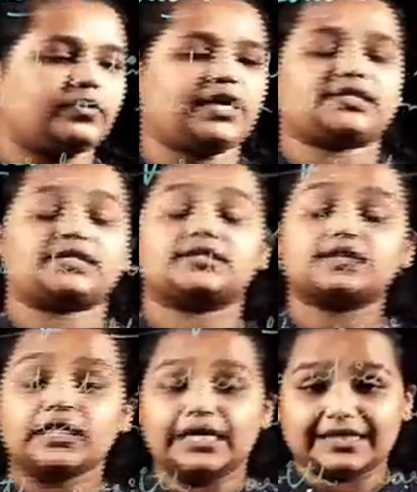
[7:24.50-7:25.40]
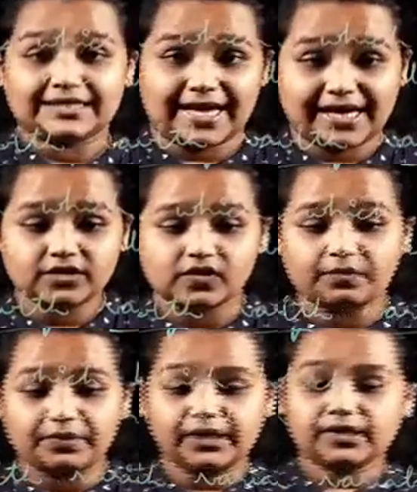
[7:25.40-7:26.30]
Yes, the second
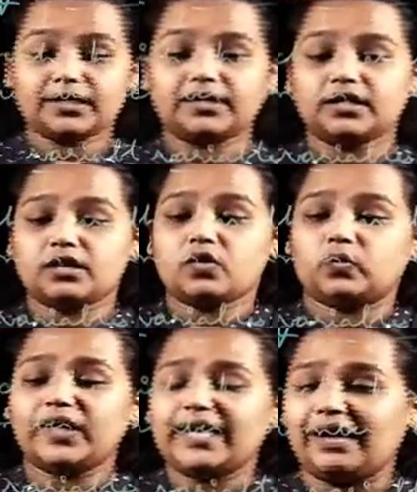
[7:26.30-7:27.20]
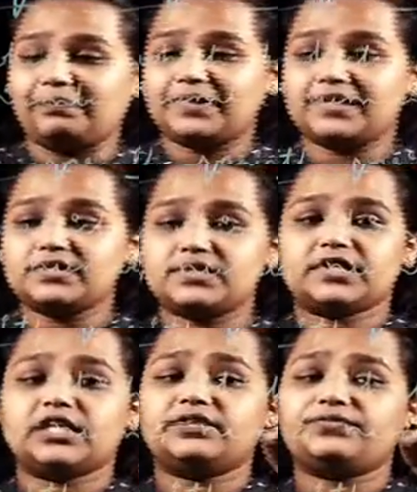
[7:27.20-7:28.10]
topic, what happens
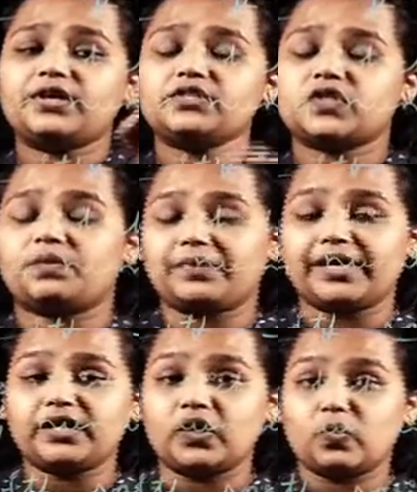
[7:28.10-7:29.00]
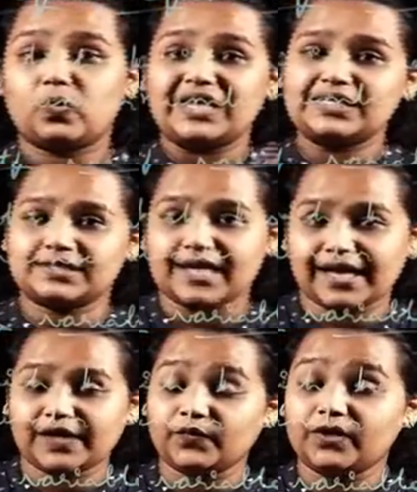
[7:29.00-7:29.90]
in the first topic, one
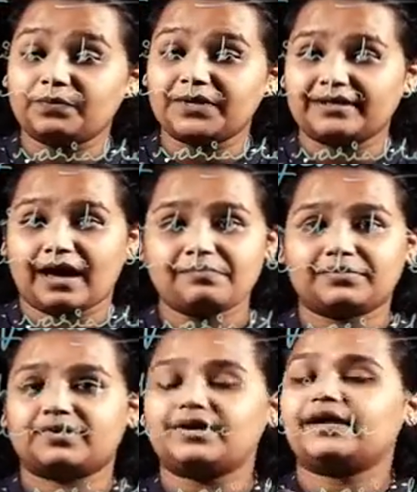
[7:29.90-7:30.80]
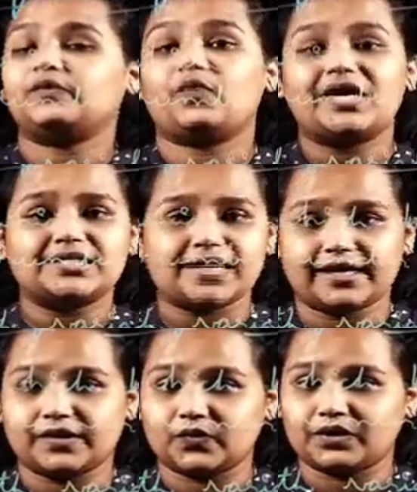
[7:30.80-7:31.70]
side will be number and one side
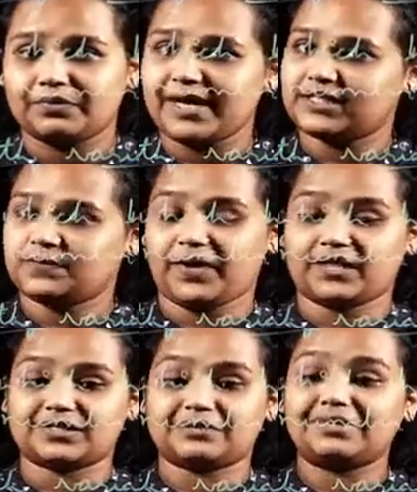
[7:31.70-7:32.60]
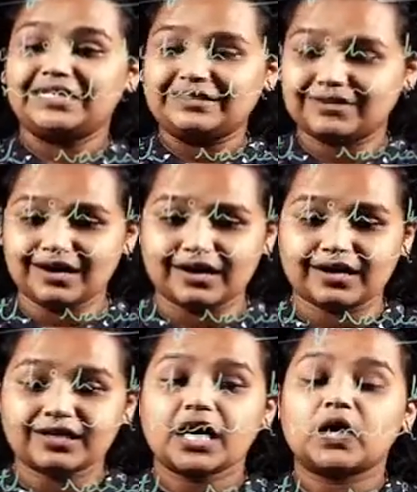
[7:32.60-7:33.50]
it will be expression, but
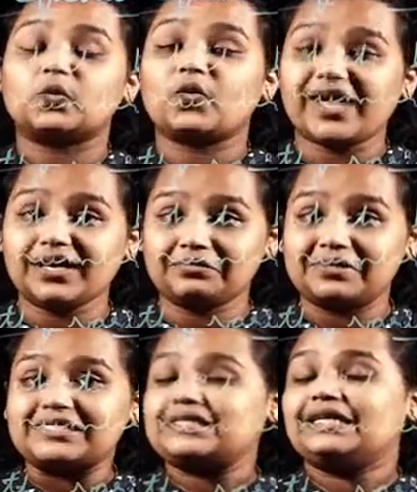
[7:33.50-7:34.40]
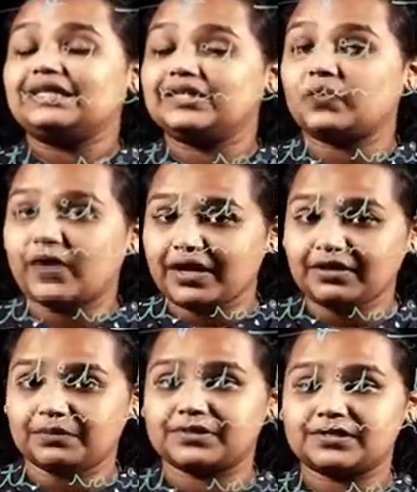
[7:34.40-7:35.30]
here variables, the linear
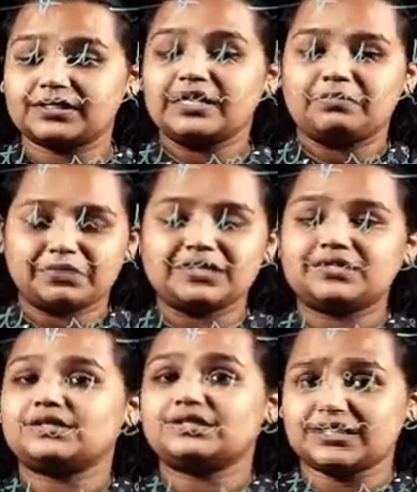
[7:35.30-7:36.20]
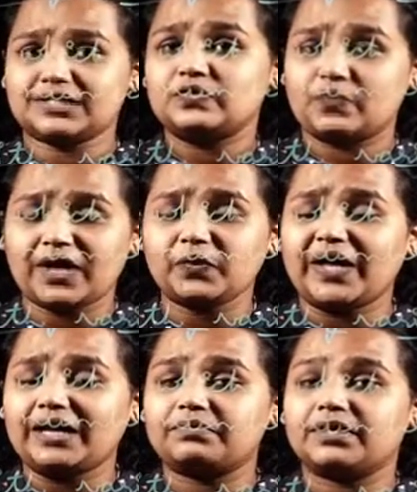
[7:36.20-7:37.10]
variables means just one
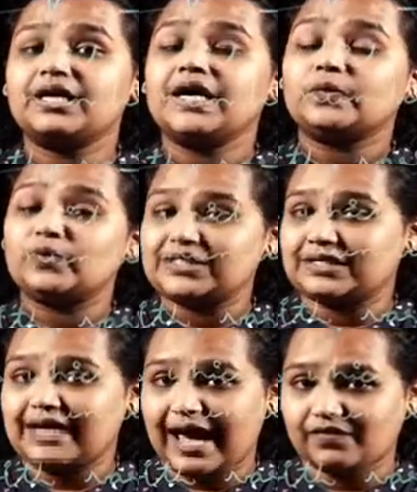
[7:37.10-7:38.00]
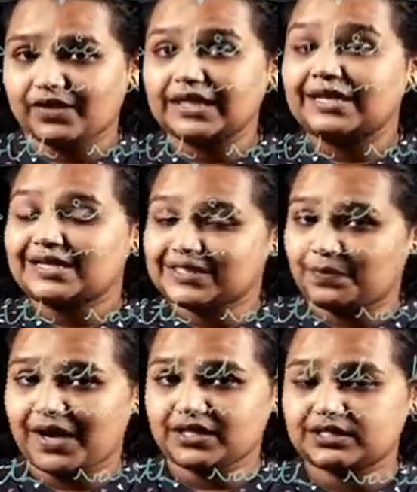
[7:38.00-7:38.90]
variable which is having an
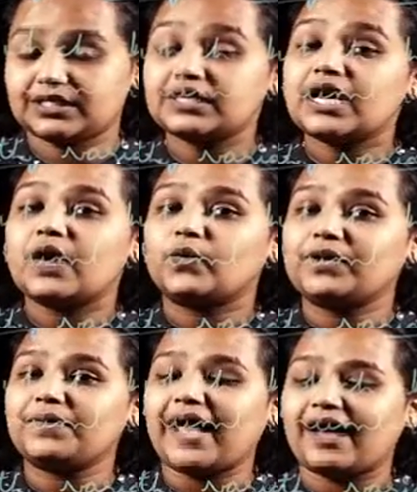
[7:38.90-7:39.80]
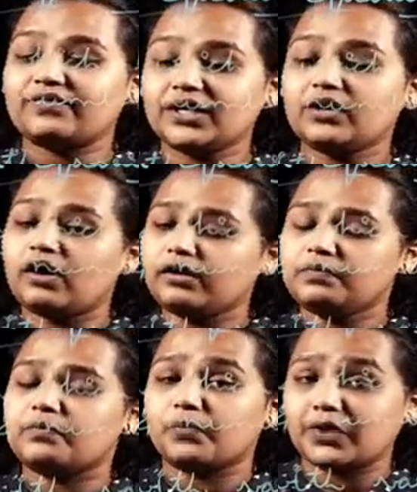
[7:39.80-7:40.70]
expression will be having on
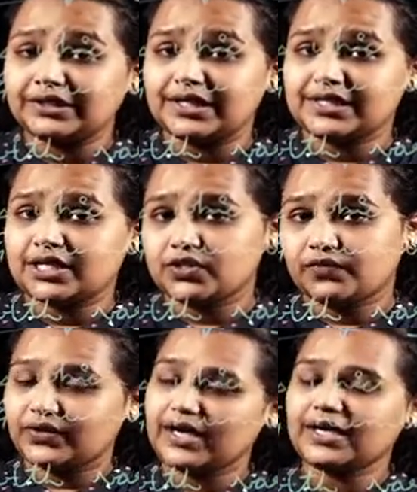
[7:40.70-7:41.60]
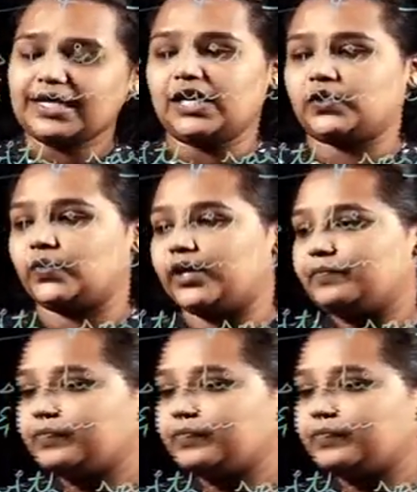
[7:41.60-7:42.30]
both the sides of the equal.